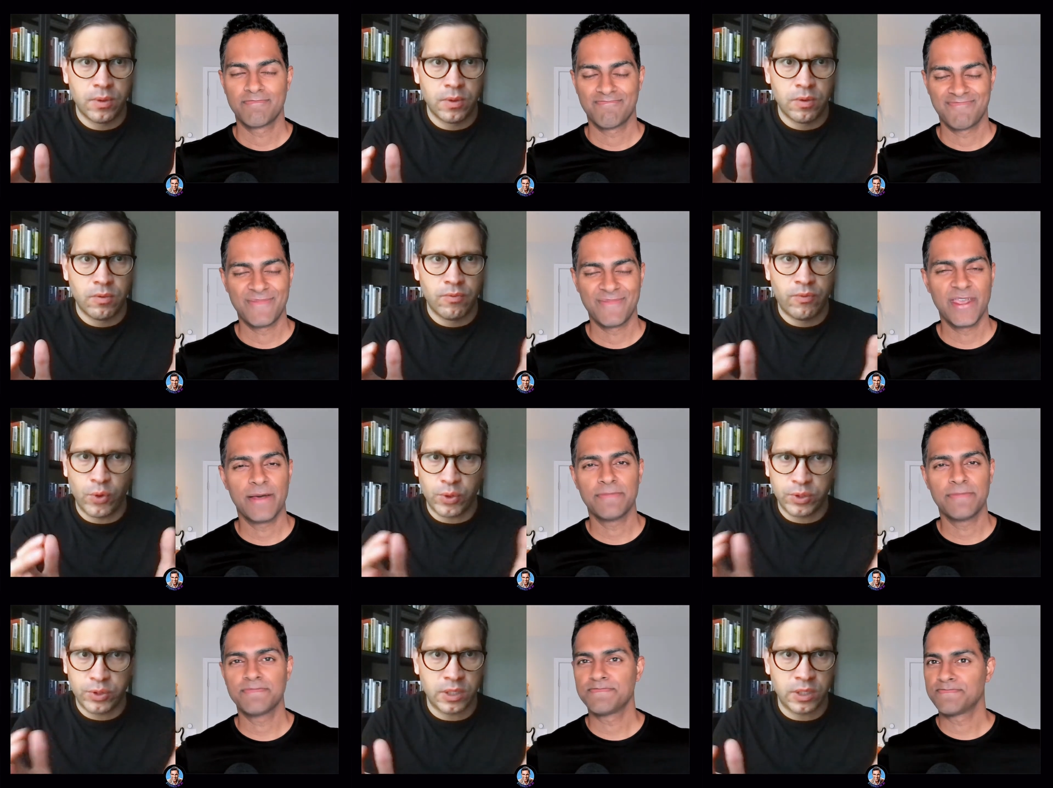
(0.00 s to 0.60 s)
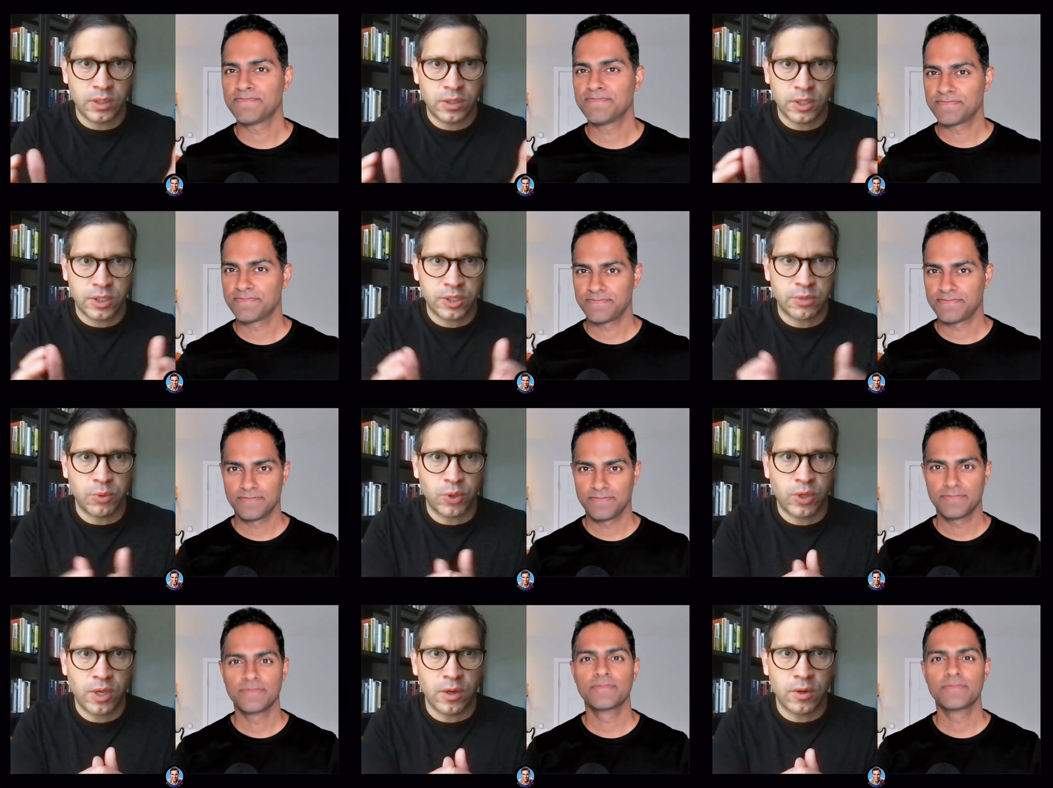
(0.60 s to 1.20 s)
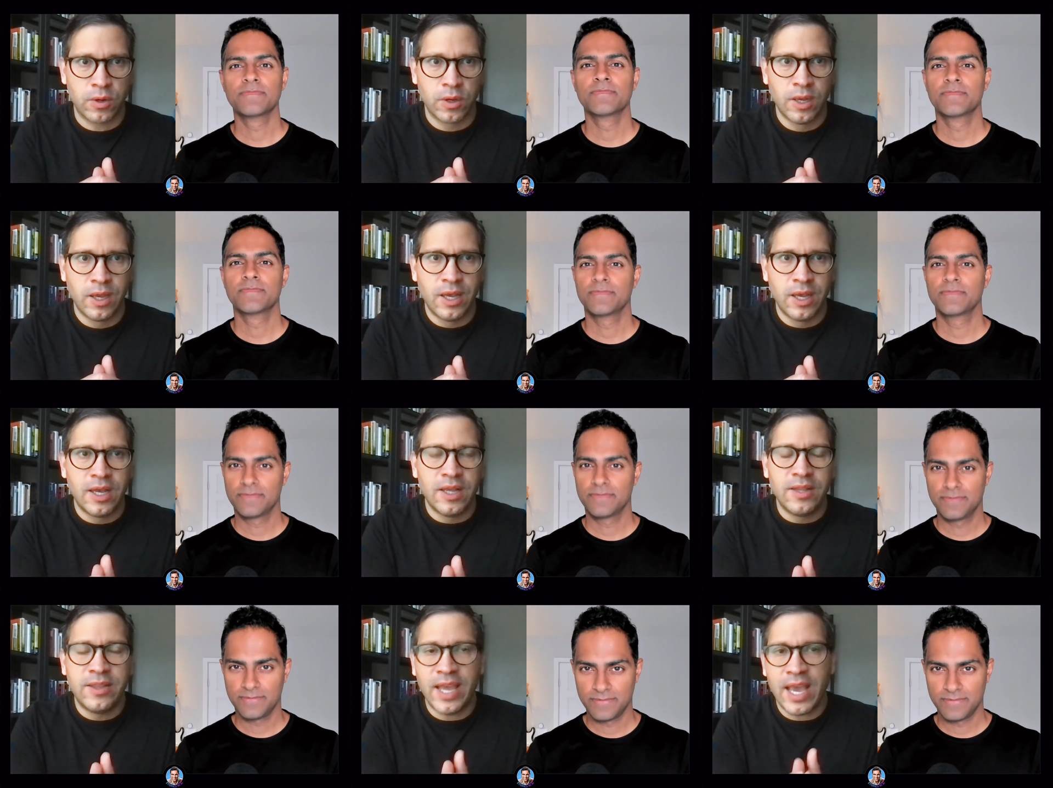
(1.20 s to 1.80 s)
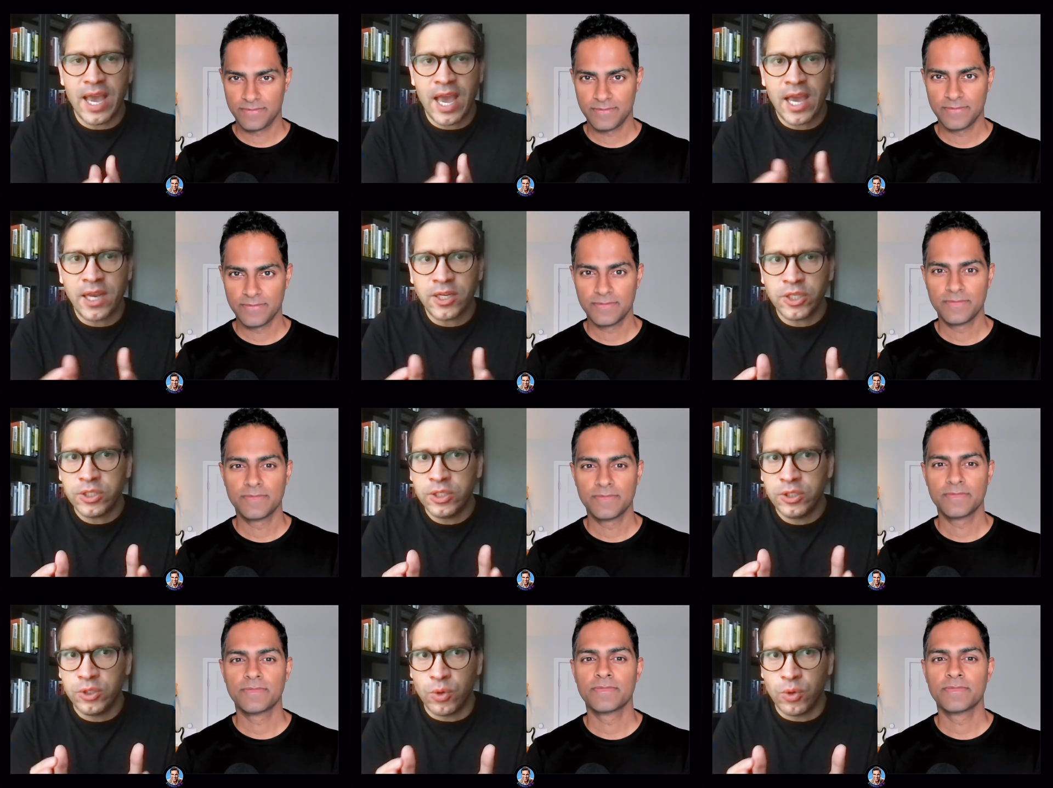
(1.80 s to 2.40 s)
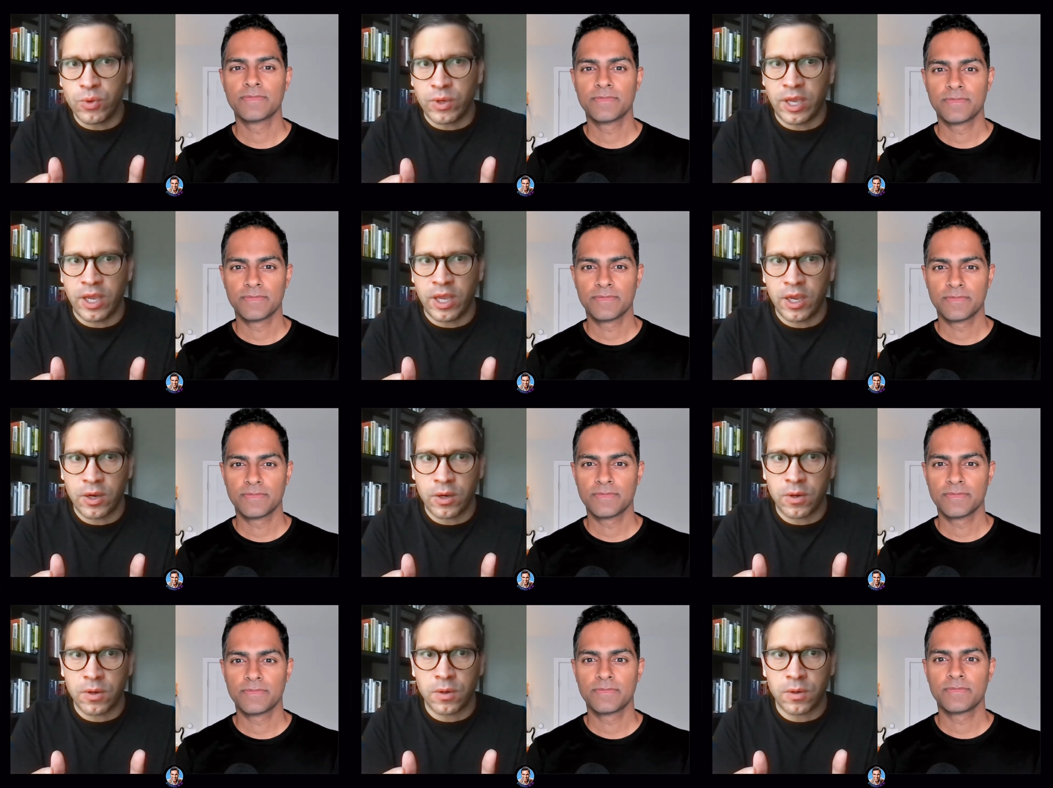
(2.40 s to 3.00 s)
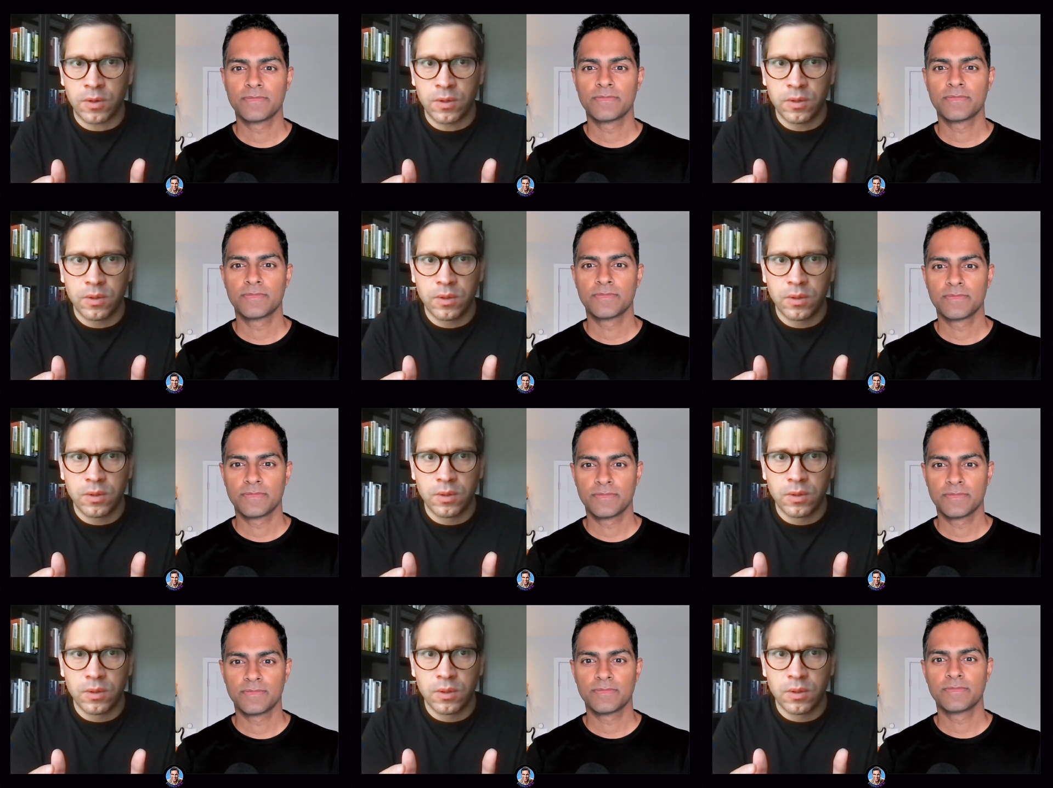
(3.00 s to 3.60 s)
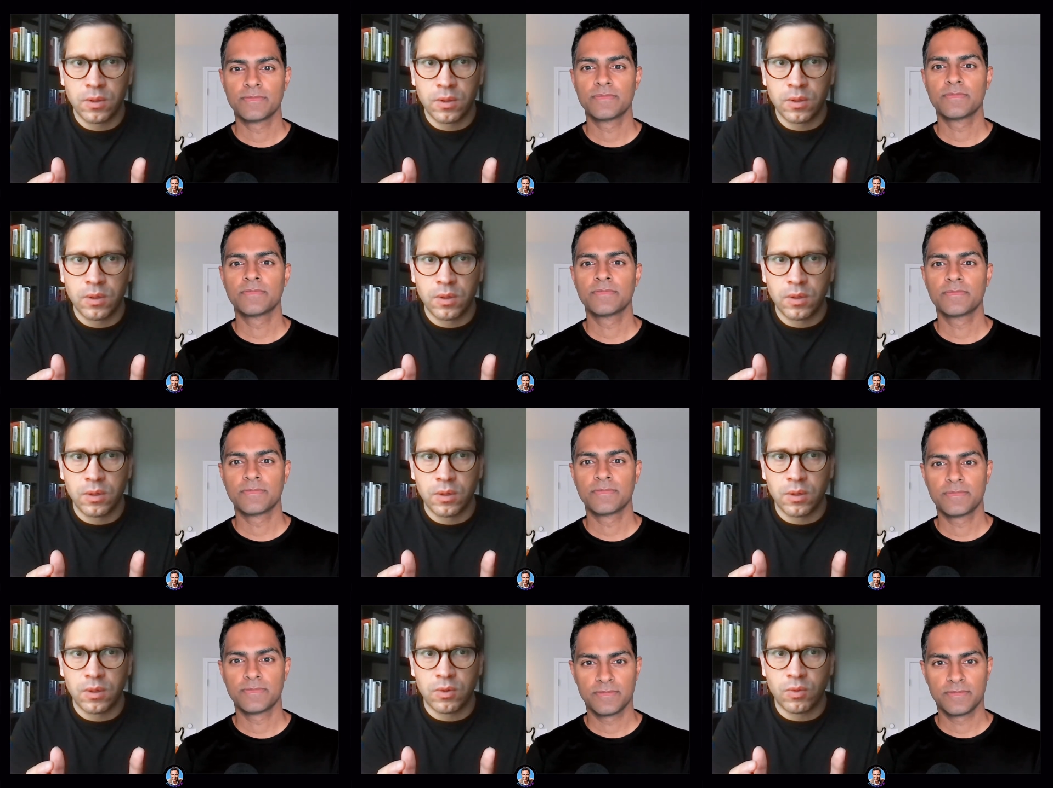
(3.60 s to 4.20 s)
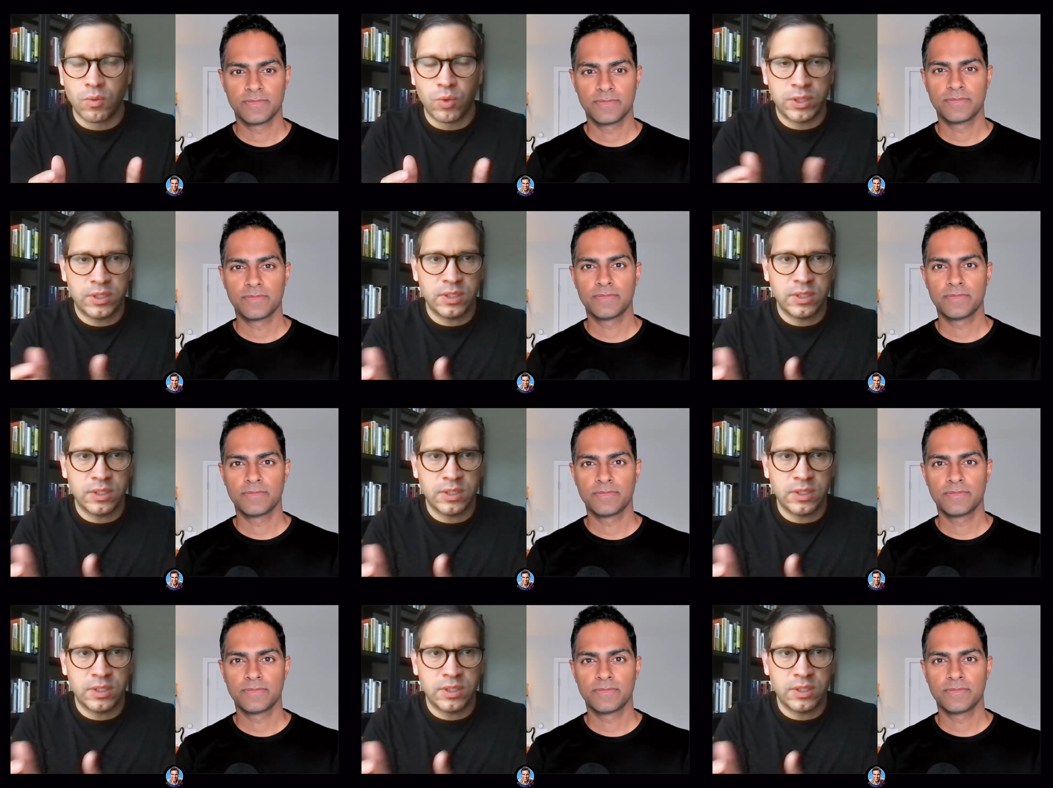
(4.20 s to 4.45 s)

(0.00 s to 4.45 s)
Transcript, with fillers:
Speaker 1: Yep. Focus on customer care. They actually don't care what the